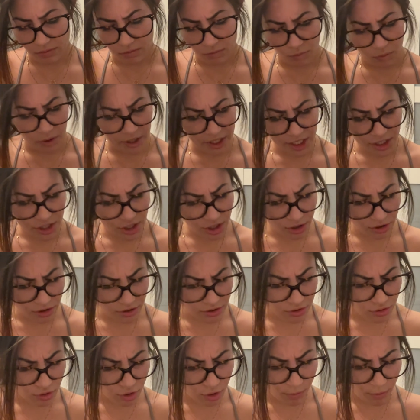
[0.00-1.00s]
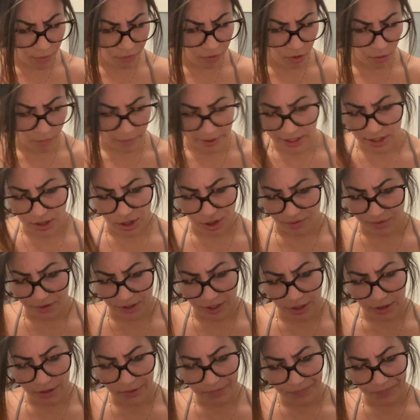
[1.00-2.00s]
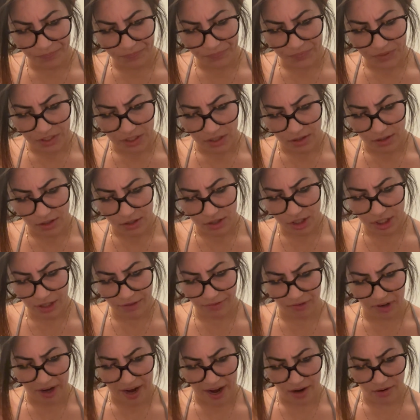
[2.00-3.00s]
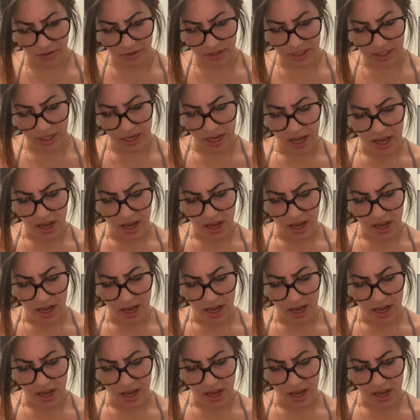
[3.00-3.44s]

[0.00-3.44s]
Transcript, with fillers: Where did you go to school before Westover? She frowned.